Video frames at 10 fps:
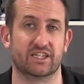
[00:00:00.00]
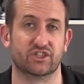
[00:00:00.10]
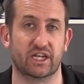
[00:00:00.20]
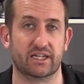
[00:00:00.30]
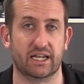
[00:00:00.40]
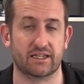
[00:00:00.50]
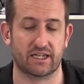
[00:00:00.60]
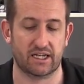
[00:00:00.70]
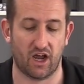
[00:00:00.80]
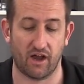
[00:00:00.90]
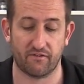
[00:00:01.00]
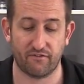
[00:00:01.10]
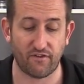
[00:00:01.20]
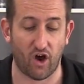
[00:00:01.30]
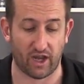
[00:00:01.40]
and
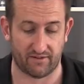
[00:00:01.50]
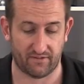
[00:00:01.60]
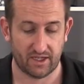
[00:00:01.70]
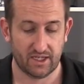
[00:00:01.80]
GDDR5